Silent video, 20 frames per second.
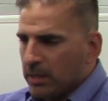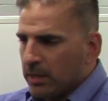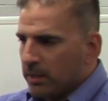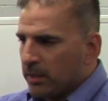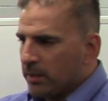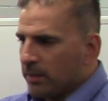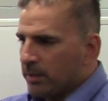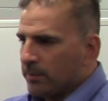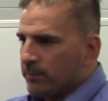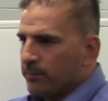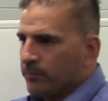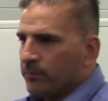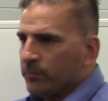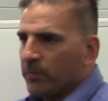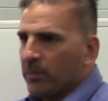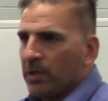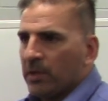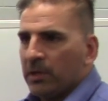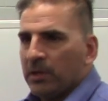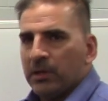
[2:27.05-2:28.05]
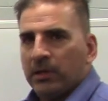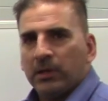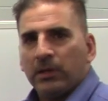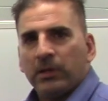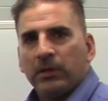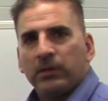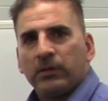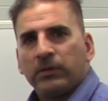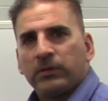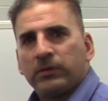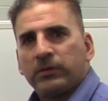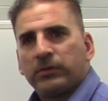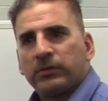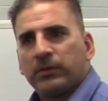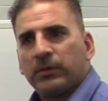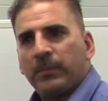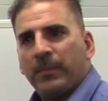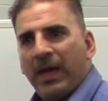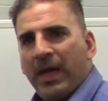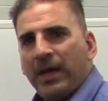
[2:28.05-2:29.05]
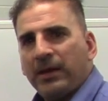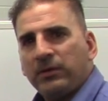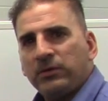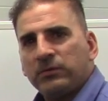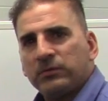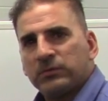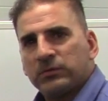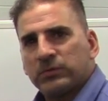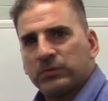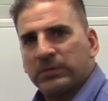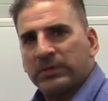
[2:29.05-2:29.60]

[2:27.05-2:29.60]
The bad news